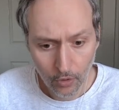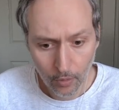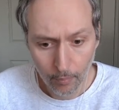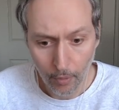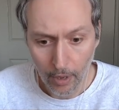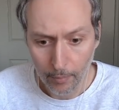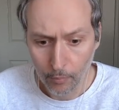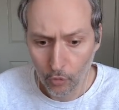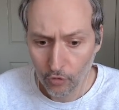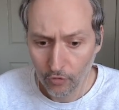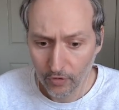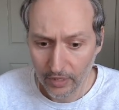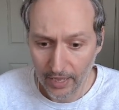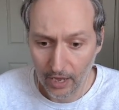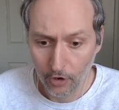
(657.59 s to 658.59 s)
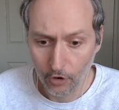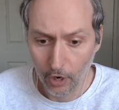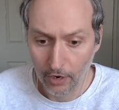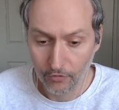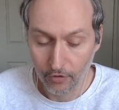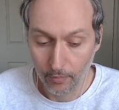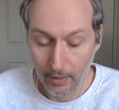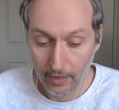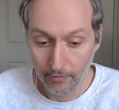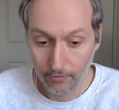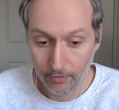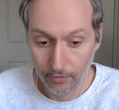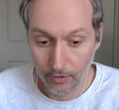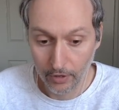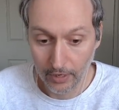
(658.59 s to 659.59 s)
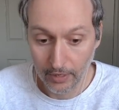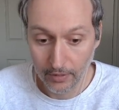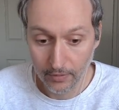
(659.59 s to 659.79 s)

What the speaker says: By moving our knight from f3,